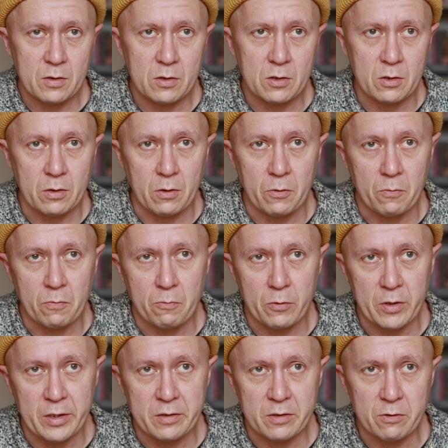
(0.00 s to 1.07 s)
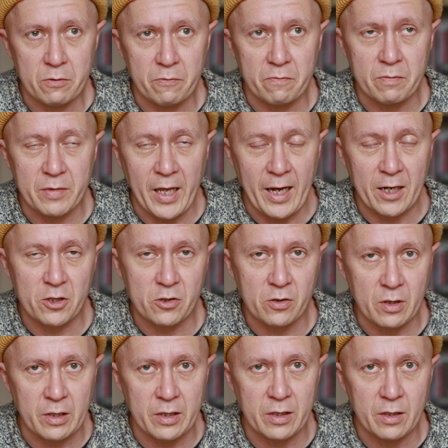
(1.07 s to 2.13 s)
so we sort of
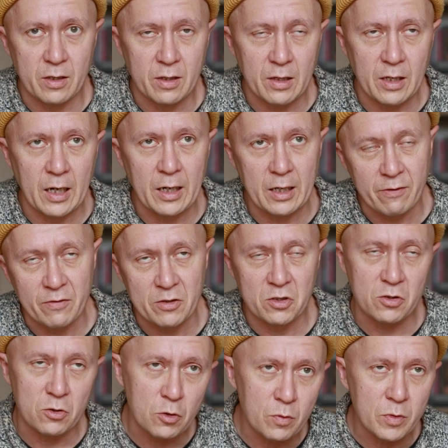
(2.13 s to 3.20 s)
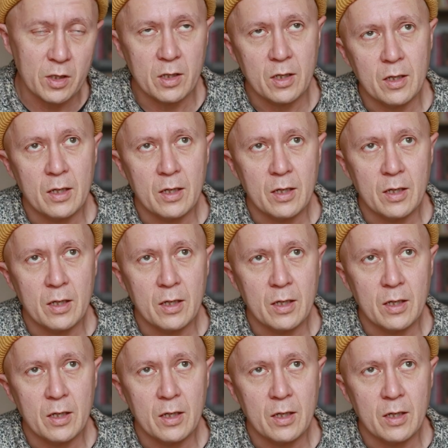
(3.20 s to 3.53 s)
naturally kind of assumed